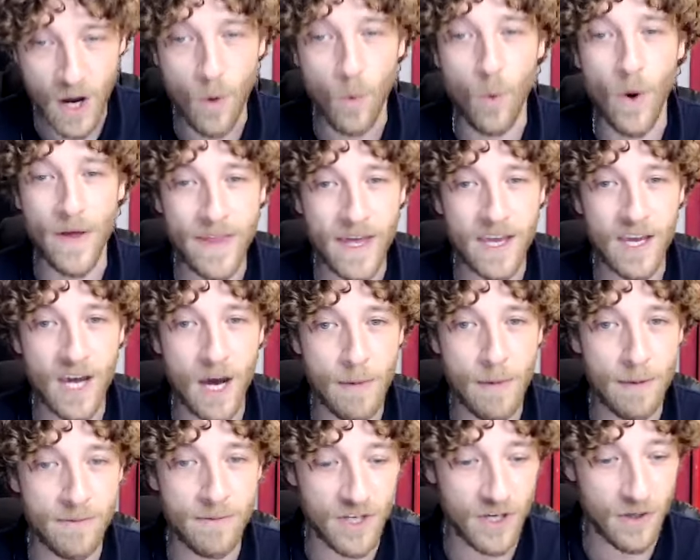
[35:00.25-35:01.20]
when they come
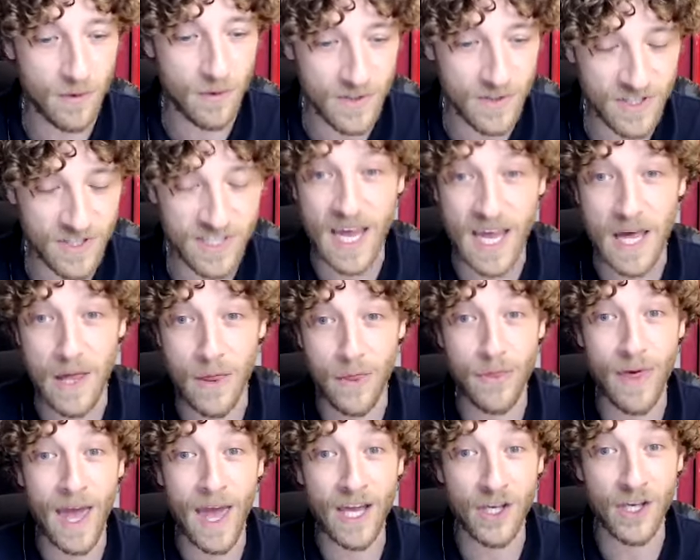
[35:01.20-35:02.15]
up to you and say
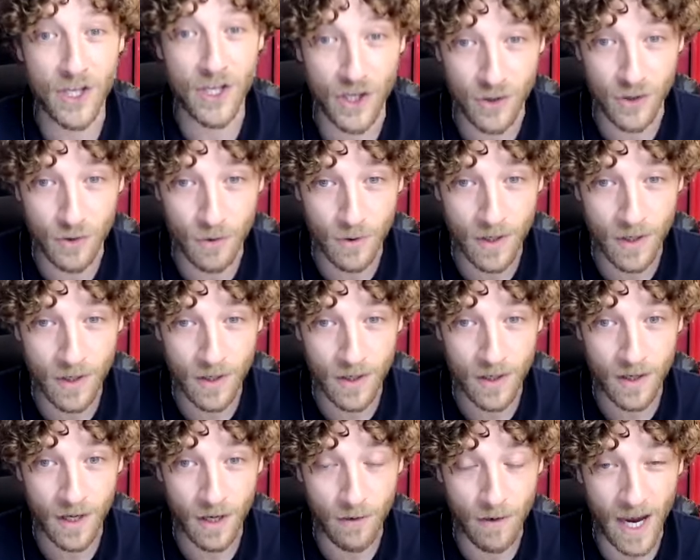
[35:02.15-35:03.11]
thank you,
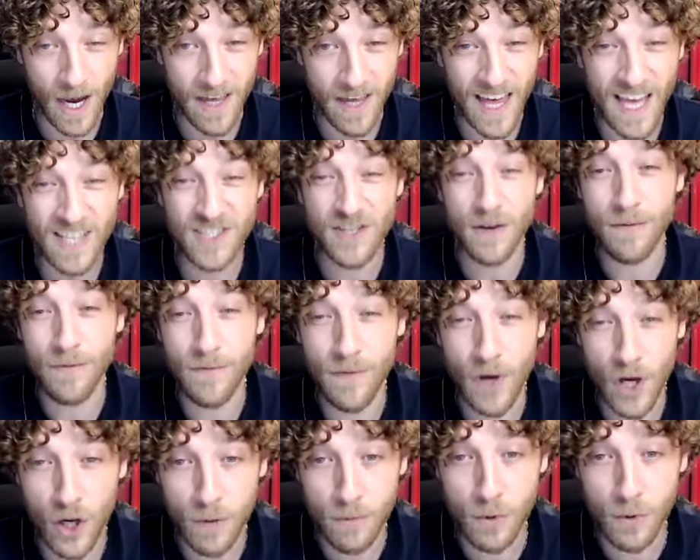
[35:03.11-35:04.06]
okay, that's a
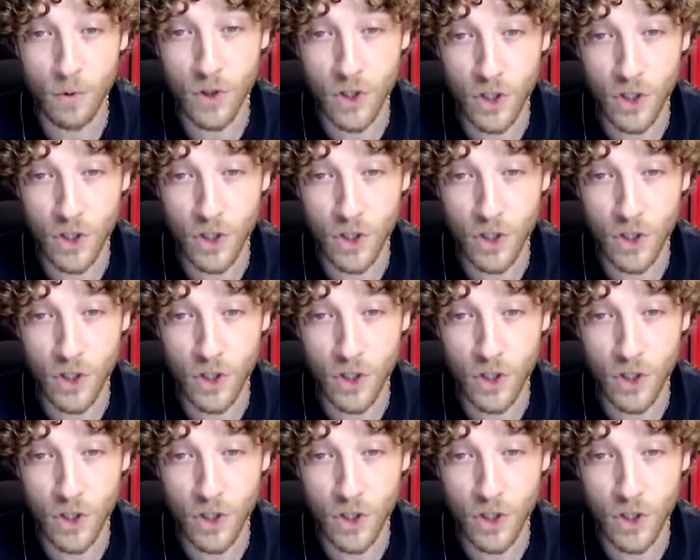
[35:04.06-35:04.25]
verbal